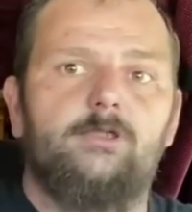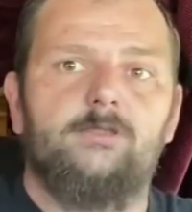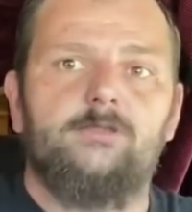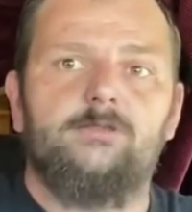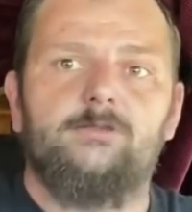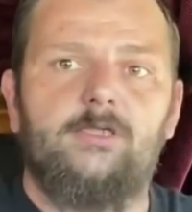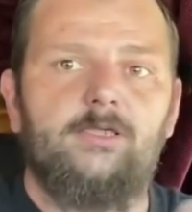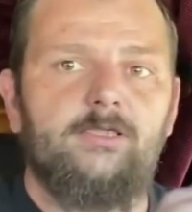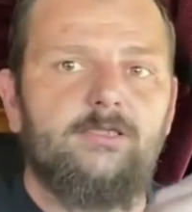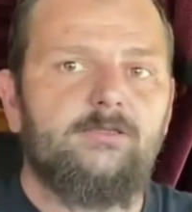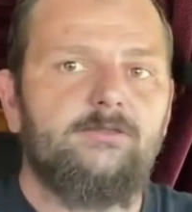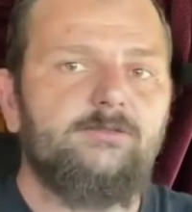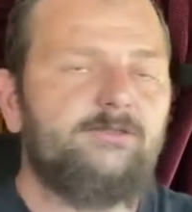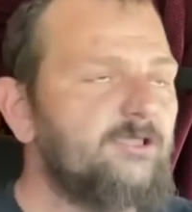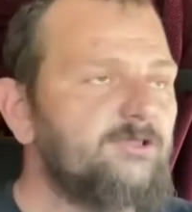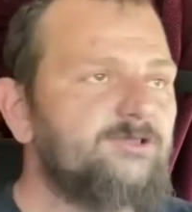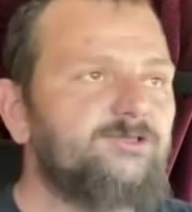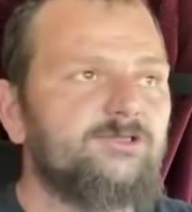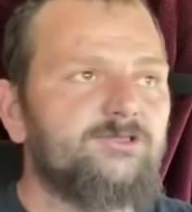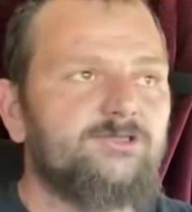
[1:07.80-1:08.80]
like
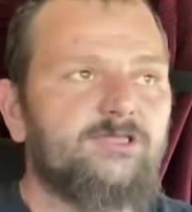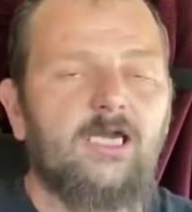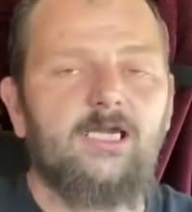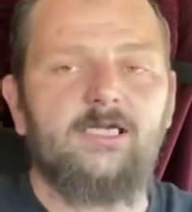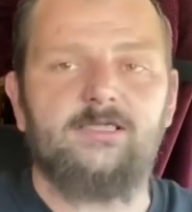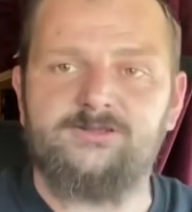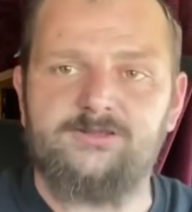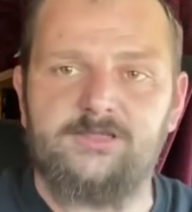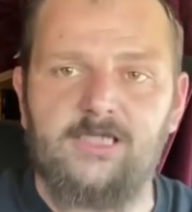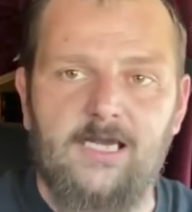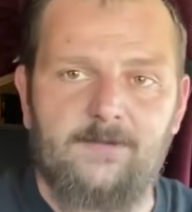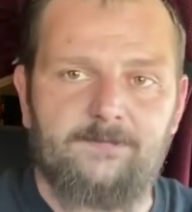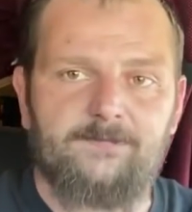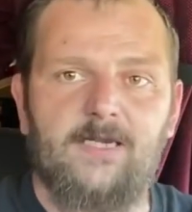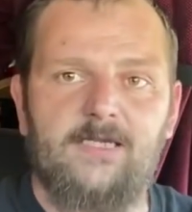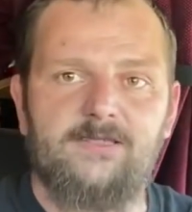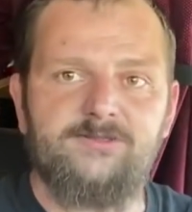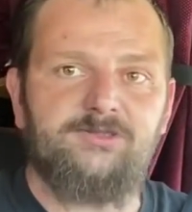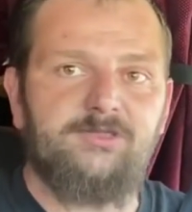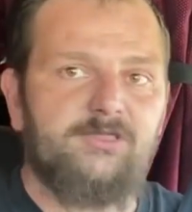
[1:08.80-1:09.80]
this has got to stop,
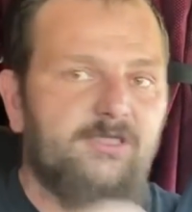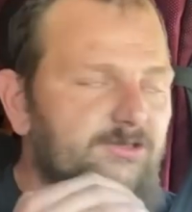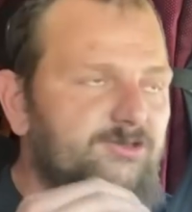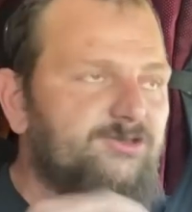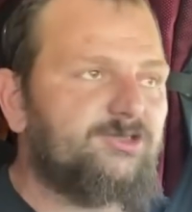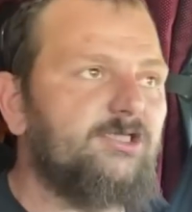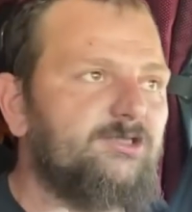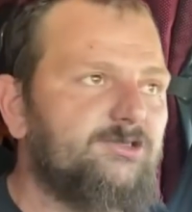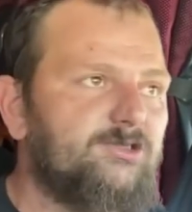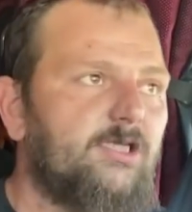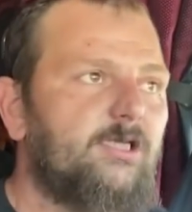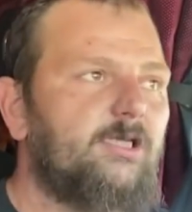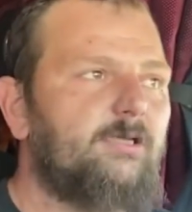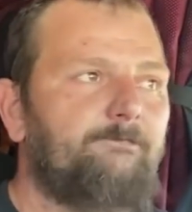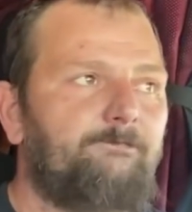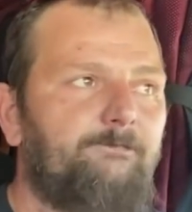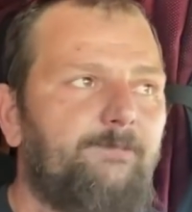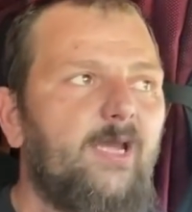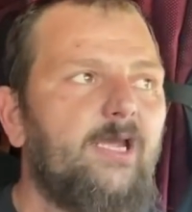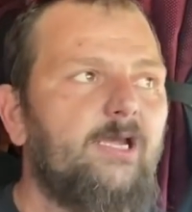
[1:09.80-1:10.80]
guys. This is an
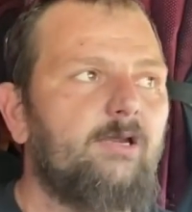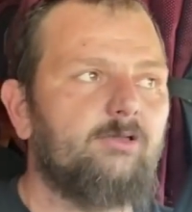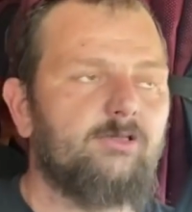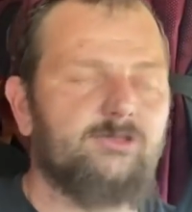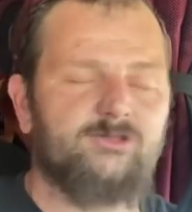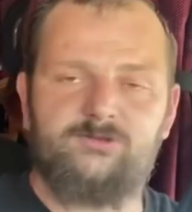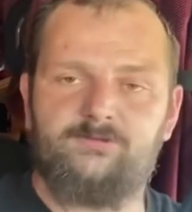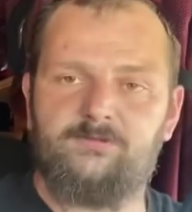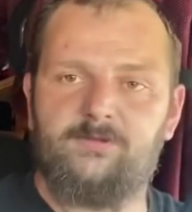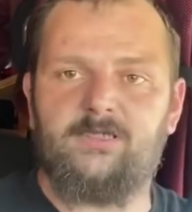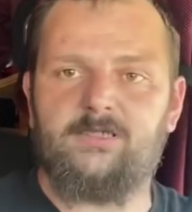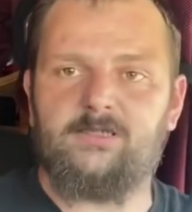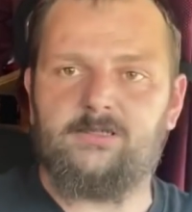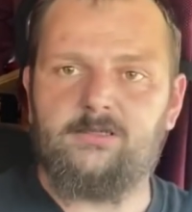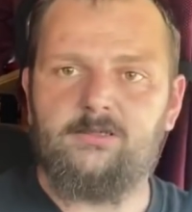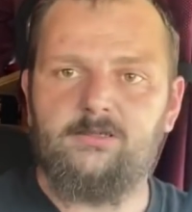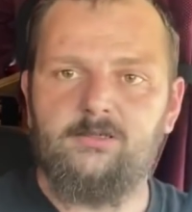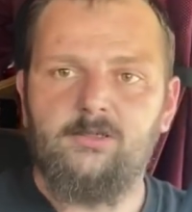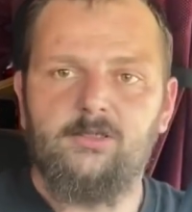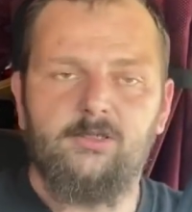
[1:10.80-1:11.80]
embarrassment
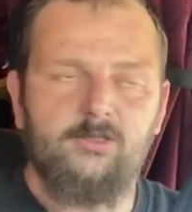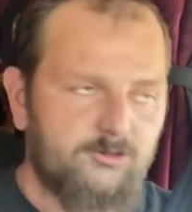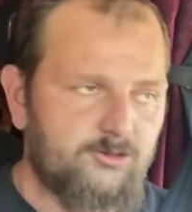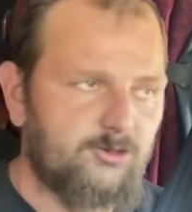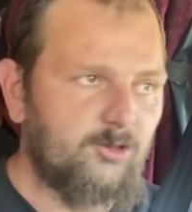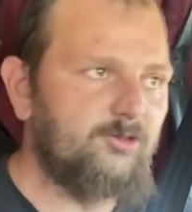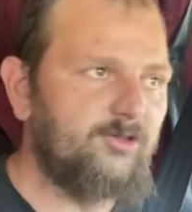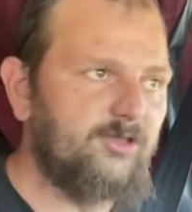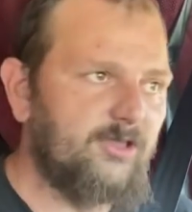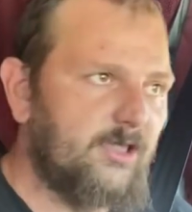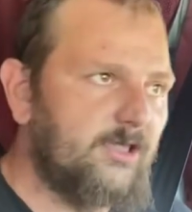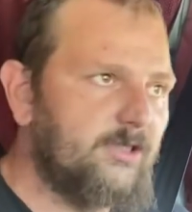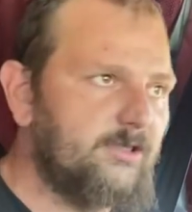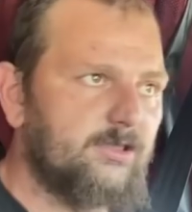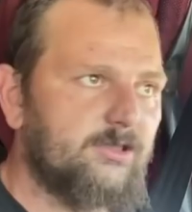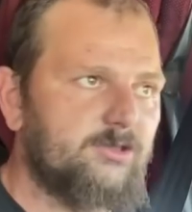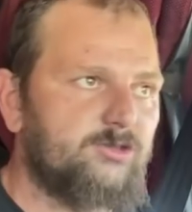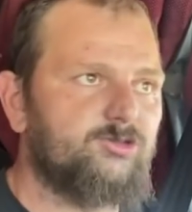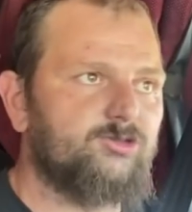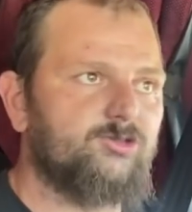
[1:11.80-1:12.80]
to the
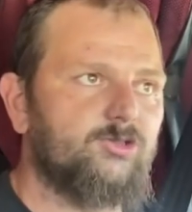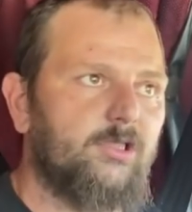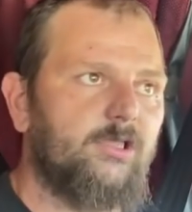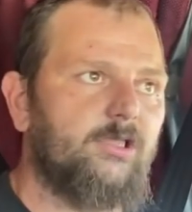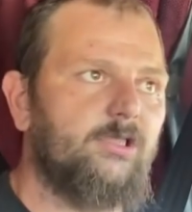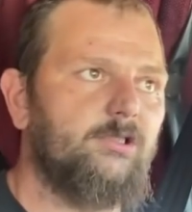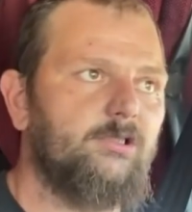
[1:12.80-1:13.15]
industry,